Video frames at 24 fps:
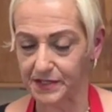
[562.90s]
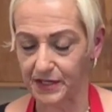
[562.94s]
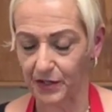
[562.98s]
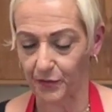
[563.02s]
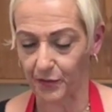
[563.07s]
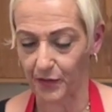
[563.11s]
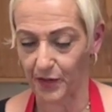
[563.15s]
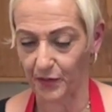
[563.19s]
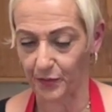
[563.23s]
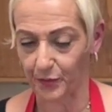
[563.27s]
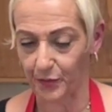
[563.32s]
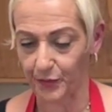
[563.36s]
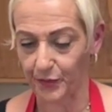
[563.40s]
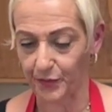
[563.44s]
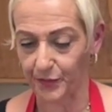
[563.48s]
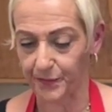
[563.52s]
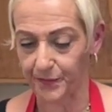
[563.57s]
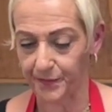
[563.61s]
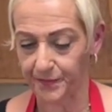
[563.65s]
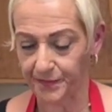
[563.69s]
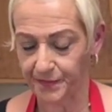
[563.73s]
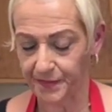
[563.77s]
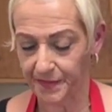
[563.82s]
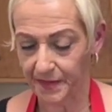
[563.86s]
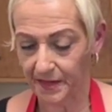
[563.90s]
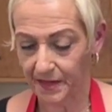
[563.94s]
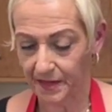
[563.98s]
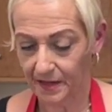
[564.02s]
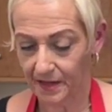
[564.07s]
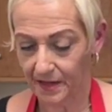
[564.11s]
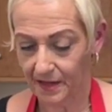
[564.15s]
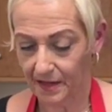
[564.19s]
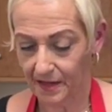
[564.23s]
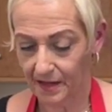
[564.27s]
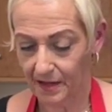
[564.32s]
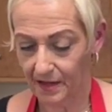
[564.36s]
And you can see,
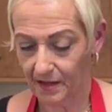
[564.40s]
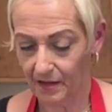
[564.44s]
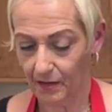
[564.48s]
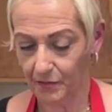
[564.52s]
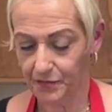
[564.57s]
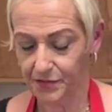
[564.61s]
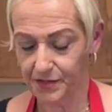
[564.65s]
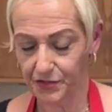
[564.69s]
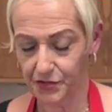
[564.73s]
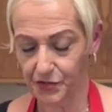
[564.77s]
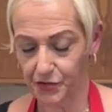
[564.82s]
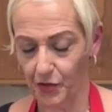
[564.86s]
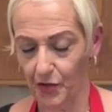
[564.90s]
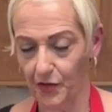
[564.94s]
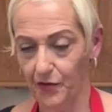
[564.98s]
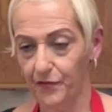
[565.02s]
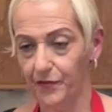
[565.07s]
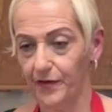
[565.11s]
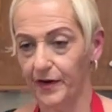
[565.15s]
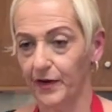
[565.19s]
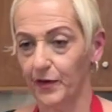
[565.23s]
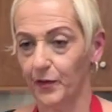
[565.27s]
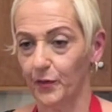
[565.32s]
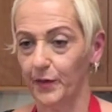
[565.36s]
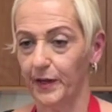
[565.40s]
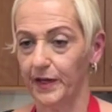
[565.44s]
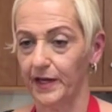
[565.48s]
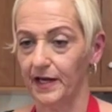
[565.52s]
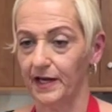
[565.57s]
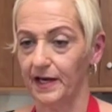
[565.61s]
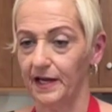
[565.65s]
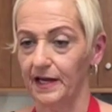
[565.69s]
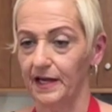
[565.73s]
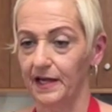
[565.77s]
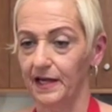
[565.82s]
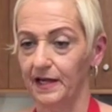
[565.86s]
oh, the smell is incredible.
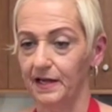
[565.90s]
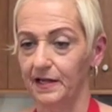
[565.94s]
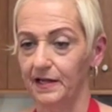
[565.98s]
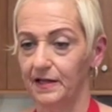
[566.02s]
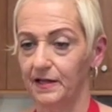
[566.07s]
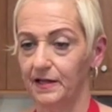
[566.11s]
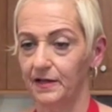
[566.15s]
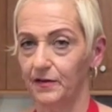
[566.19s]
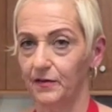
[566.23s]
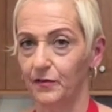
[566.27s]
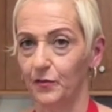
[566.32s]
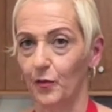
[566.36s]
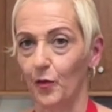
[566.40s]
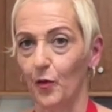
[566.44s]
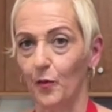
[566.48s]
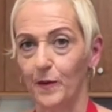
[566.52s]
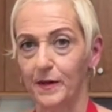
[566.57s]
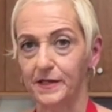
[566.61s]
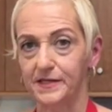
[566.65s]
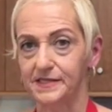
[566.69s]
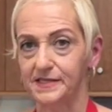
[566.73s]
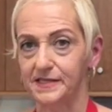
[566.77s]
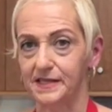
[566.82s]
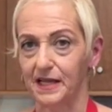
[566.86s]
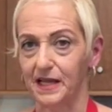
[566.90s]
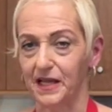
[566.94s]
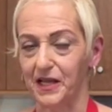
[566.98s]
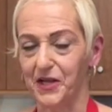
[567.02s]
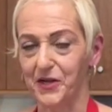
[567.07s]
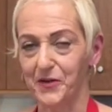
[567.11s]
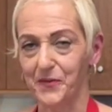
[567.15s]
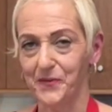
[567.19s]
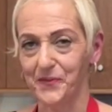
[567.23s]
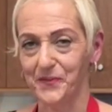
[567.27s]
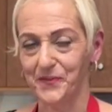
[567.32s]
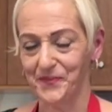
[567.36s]
I'll just show you
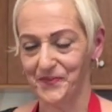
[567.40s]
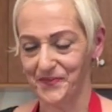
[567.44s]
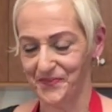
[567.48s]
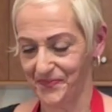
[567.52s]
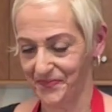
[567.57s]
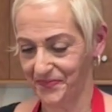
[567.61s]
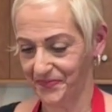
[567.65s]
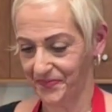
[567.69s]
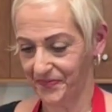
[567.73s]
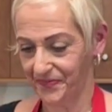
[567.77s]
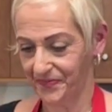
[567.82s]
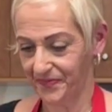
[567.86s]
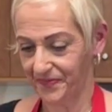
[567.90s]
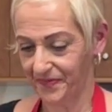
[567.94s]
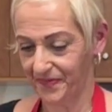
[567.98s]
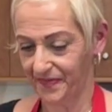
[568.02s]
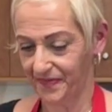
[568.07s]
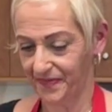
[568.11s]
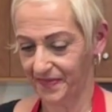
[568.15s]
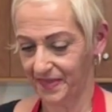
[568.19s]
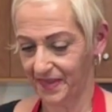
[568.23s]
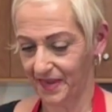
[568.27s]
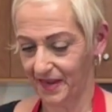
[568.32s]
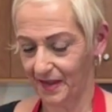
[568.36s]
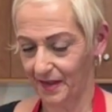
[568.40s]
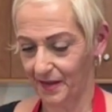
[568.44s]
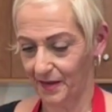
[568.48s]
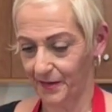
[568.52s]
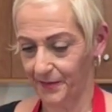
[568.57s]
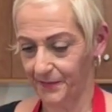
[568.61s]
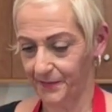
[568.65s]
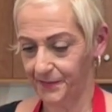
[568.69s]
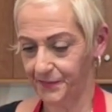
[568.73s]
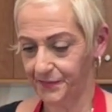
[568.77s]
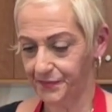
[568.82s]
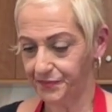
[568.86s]
very quickly. We're
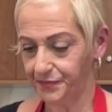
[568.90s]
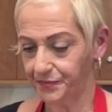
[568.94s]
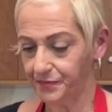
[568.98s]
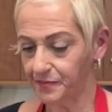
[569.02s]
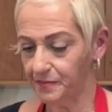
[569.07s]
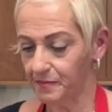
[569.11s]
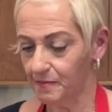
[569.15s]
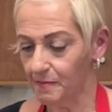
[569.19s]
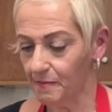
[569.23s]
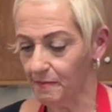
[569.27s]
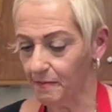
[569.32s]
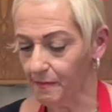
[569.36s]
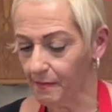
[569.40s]
almost there.